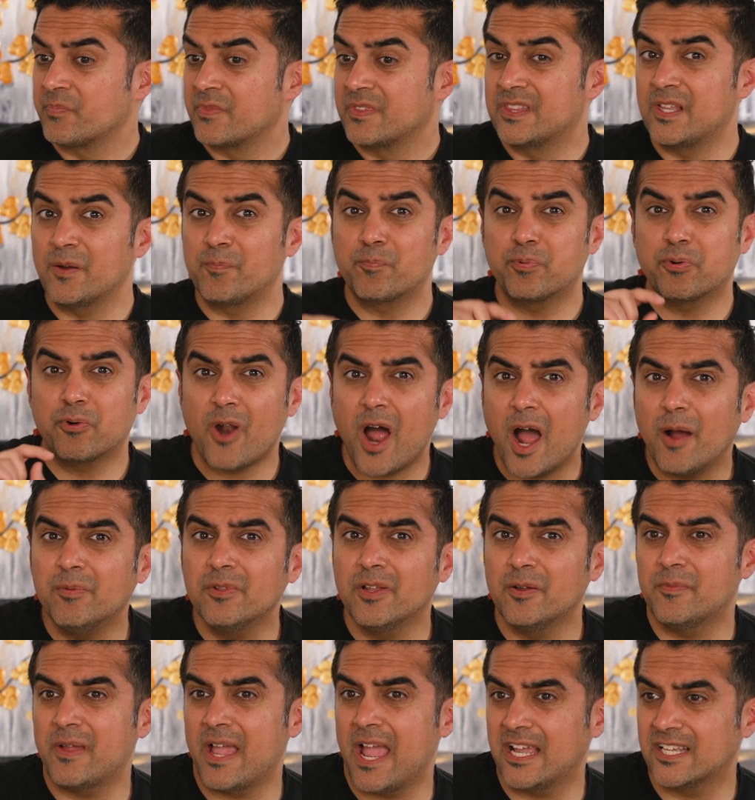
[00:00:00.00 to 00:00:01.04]
The
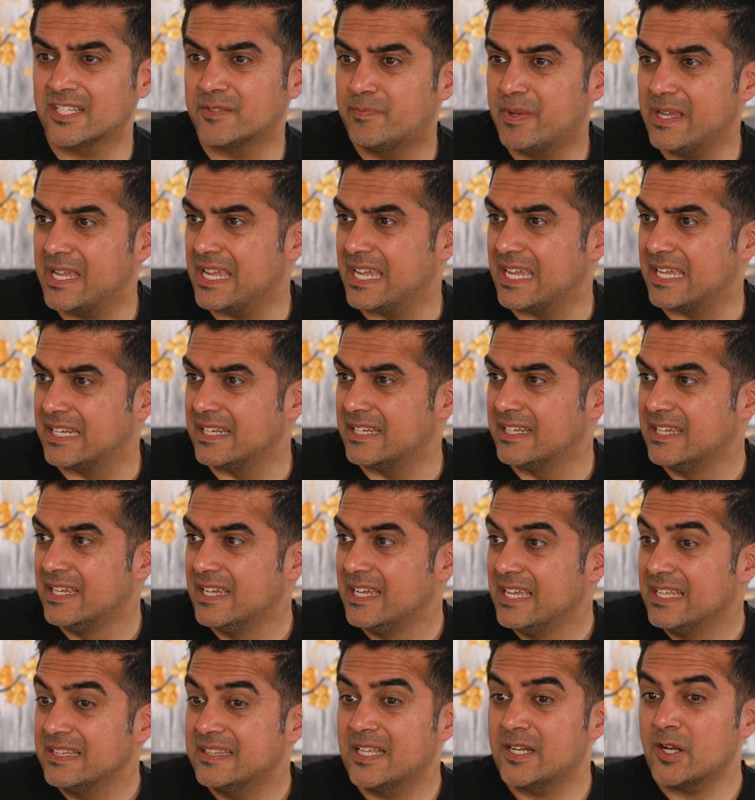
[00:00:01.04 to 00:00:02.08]
problem has been
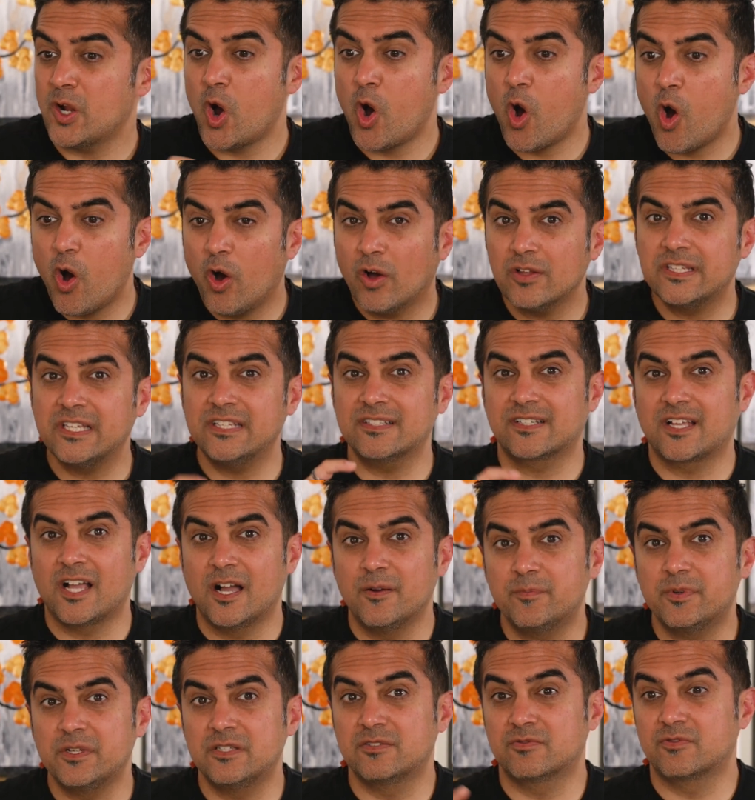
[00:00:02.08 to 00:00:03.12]
that all these
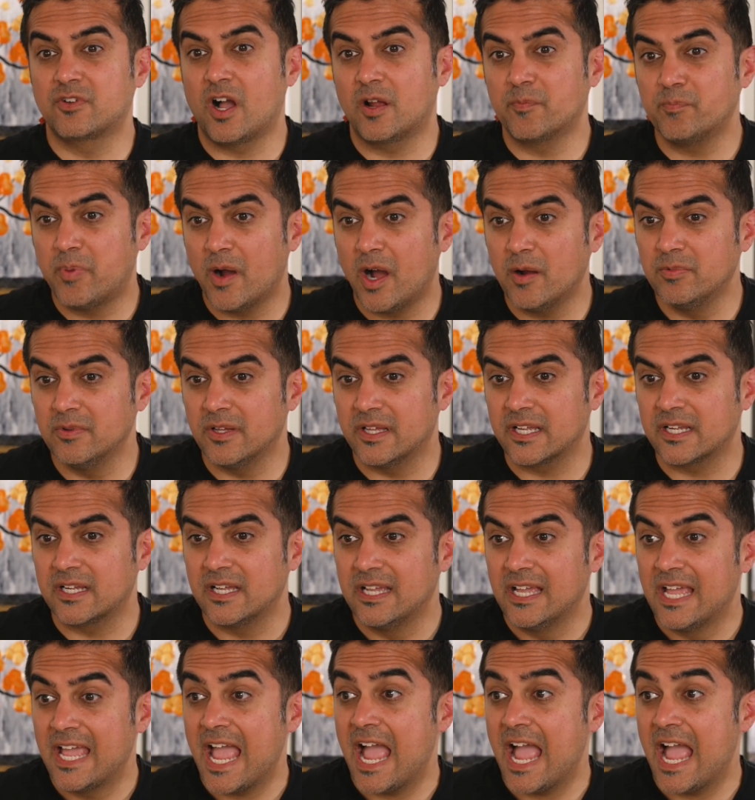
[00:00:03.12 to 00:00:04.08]
companies have gone public